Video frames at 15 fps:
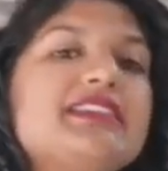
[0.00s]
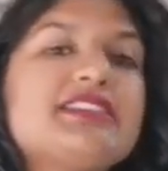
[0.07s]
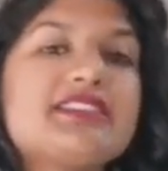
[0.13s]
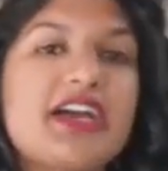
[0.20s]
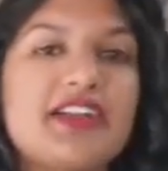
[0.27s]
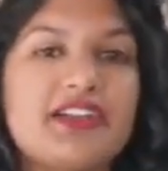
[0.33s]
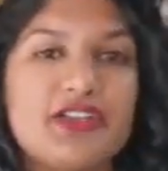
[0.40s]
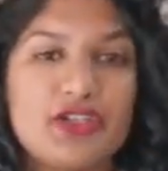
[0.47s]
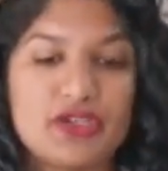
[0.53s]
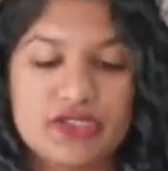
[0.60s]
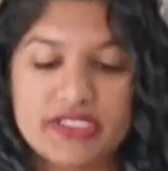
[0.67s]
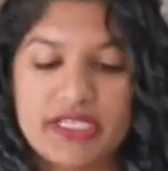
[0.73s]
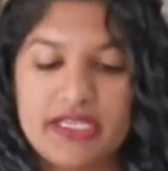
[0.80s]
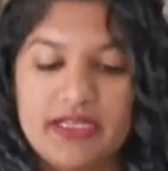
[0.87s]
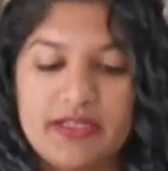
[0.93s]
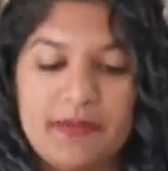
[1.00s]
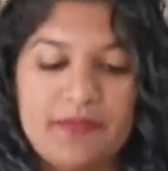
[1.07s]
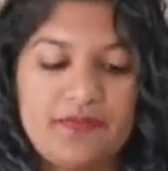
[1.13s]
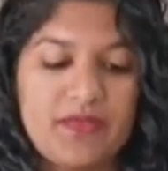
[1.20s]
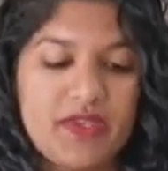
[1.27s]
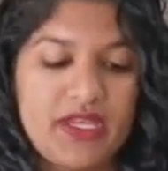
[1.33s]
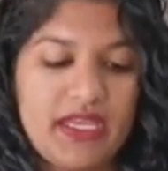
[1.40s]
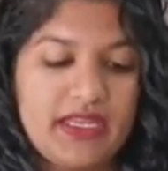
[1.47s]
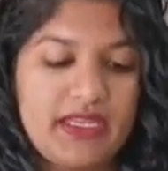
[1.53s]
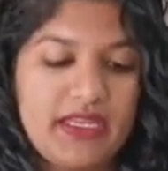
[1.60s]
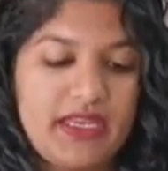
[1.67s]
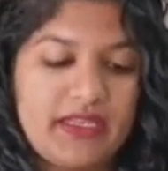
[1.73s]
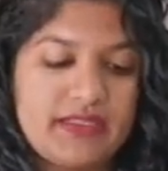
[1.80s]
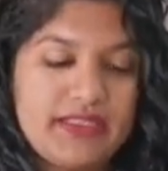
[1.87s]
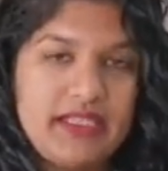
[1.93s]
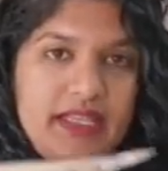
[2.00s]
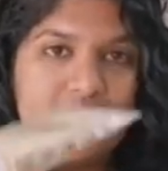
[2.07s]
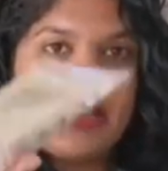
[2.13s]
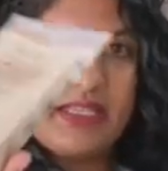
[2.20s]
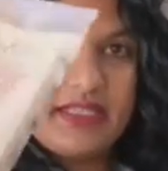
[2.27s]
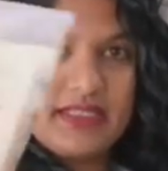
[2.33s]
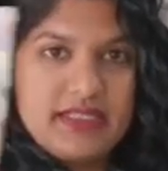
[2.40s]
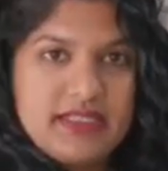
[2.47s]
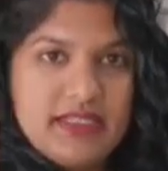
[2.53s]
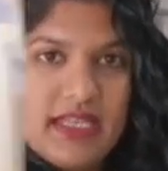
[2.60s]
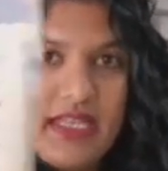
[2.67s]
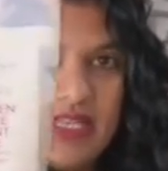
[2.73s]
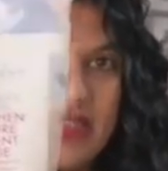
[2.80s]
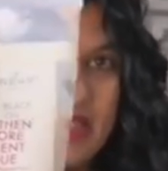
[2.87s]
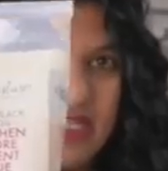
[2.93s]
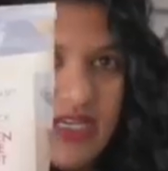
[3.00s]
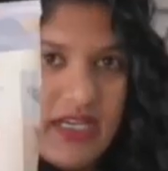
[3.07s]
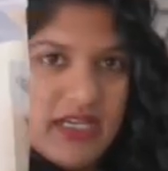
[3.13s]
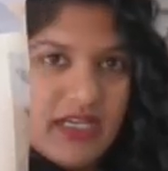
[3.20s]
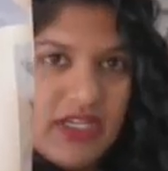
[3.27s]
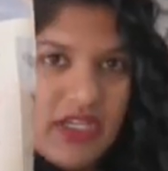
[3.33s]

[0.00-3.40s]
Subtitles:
started using. It is this, the